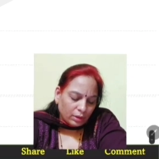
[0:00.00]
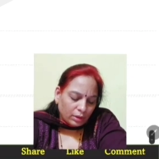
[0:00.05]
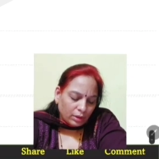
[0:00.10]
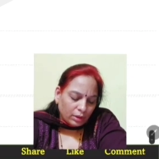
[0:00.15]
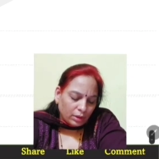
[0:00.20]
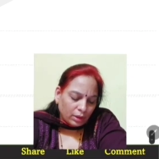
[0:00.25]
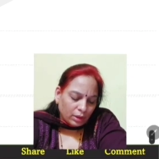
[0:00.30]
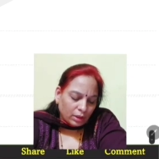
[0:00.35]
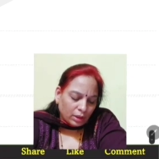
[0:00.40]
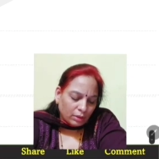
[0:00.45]

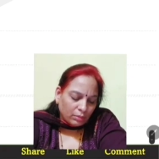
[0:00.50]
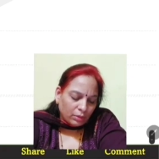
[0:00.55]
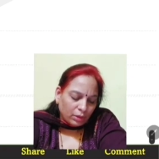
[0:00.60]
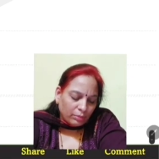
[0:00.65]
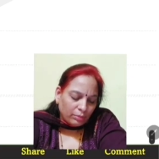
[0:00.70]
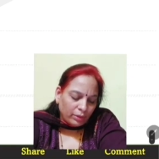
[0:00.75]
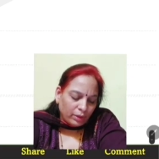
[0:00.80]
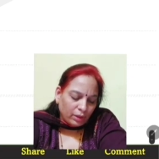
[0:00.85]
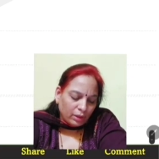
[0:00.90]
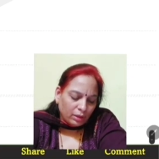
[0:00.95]
A comma
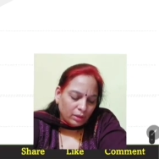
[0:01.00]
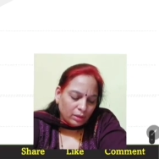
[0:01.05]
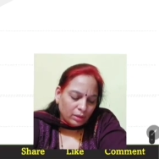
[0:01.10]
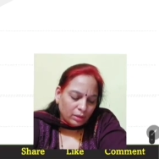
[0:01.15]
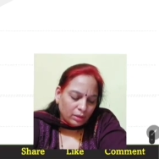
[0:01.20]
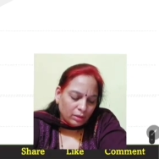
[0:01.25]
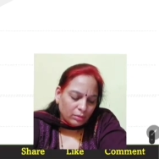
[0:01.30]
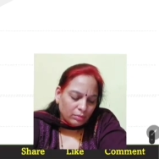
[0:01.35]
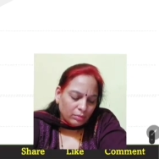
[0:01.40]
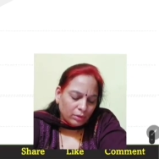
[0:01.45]
B
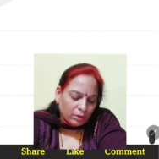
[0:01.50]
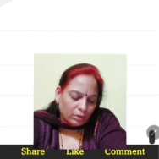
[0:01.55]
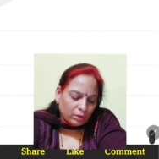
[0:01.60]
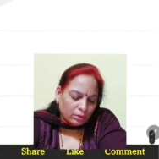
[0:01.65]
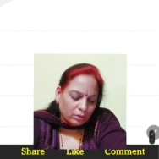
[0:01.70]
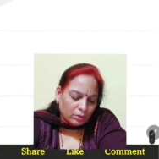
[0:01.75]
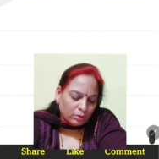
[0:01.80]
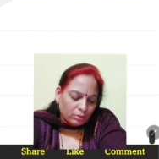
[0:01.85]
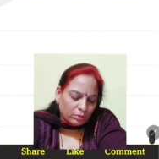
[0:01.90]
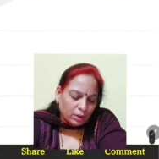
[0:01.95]

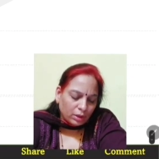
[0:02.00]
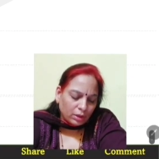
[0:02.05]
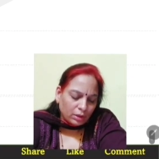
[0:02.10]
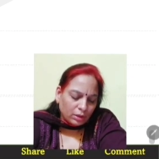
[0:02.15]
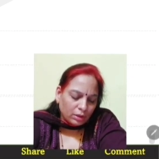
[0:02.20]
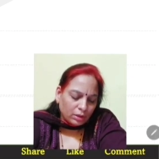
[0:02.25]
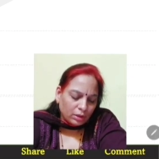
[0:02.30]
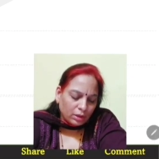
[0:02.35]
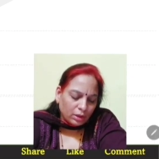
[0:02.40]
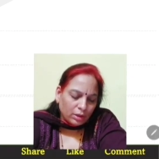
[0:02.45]
belongs to
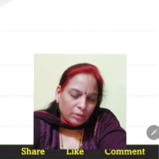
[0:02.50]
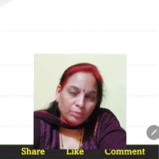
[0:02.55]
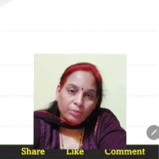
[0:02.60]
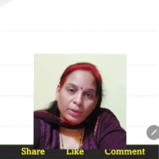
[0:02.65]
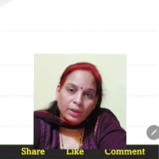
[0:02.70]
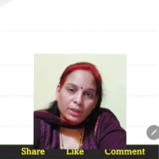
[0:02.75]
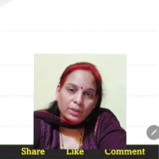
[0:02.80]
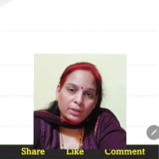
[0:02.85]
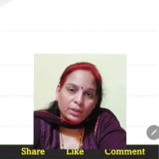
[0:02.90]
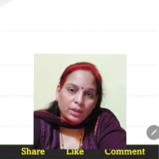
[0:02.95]
R
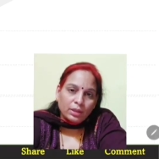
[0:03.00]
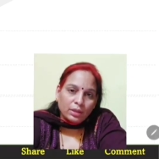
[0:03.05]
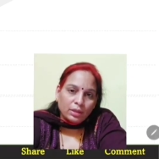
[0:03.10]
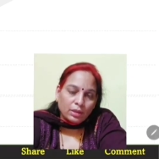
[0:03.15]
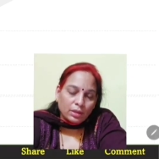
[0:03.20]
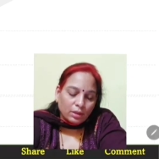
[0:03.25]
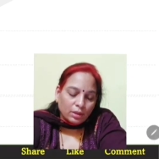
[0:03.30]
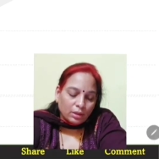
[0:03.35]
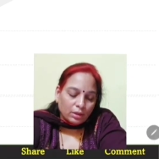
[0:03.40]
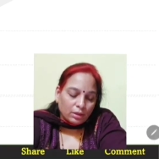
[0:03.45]
implies that
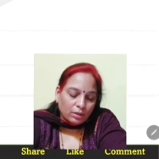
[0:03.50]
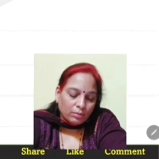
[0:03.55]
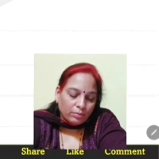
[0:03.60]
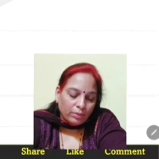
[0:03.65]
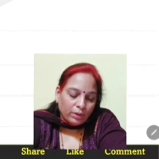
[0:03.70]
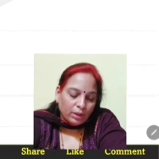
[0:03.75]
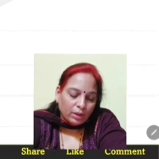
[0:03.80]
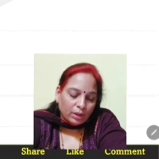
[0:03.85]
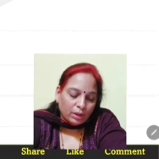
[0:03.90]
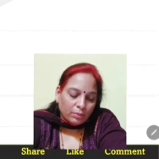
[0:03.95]

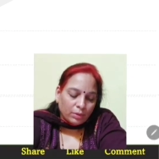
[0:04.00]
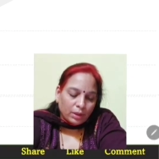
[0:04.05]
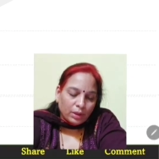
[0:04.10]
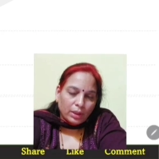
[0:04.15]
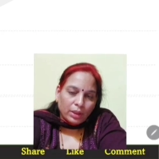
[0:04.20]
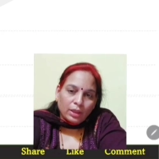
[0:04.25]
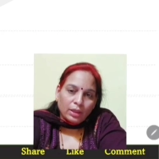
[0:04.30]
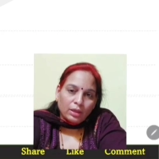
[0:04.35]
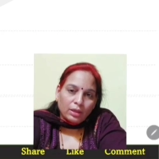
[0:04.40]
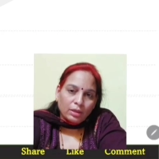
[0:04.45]
B comma
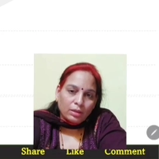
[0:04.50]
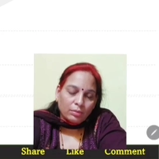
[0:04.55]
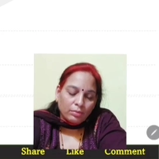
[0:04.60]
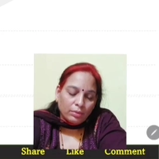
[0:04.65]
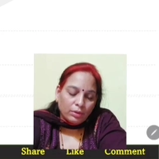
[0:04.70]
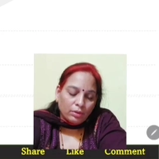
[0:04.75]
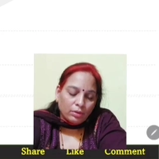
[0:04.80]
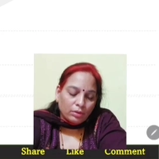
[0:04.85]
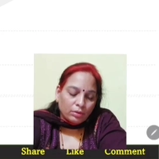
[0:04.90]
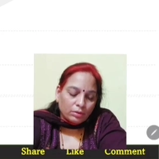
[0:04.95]
A
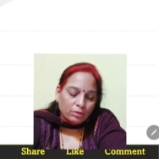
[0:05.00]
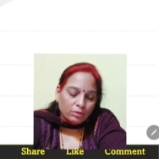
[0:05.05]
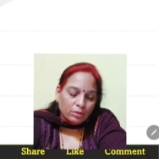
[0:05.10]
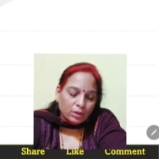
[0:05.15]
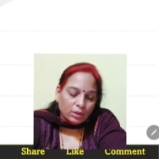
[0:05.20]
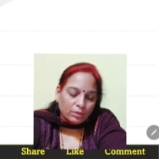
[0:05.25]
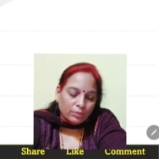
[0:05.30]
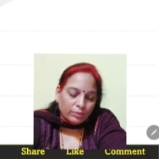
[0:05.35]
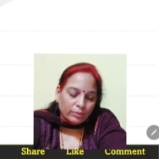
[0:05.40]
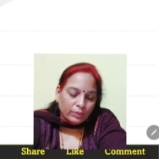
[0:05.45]
belongs to
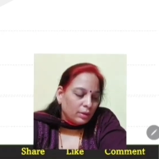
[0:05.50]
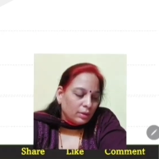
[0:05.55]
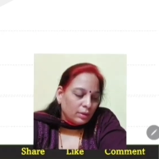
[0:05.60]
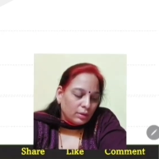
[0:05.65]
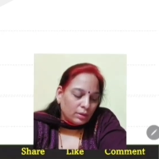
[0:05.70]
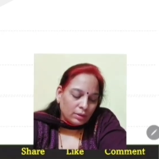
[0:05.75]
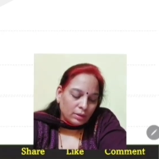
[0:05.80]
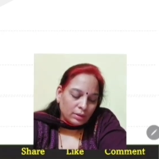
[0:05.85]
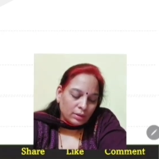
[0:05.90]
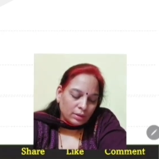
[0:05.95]
R.
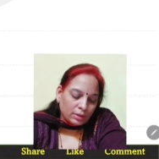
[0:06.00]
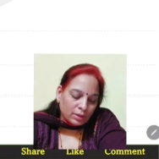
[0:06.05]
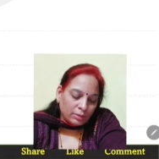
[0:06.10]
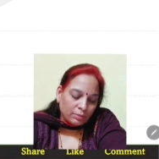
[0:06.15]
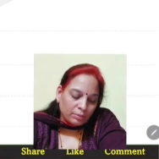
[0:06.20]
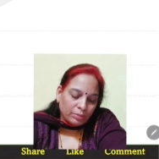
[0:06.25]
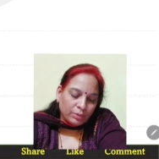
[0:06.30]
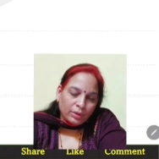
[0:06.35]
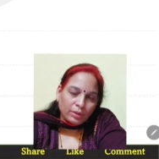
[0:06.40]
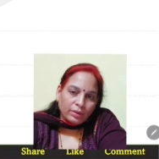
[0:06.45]
This is
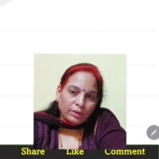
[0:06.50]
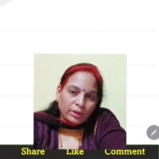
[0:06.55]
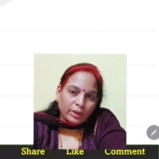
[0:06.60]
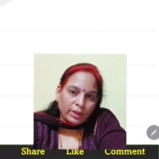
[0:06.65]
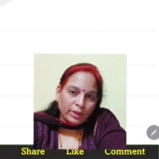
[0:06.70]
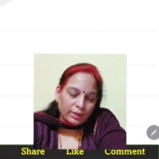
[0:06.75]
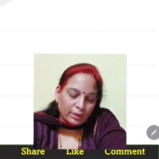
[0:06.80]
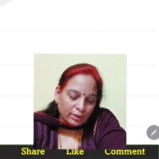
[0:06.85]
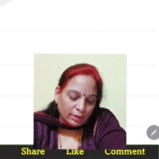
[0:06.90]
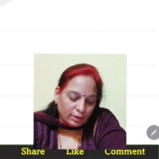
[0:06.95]
simple,
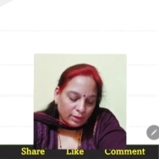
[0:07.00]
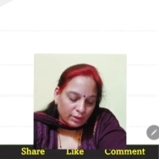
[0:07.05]
right?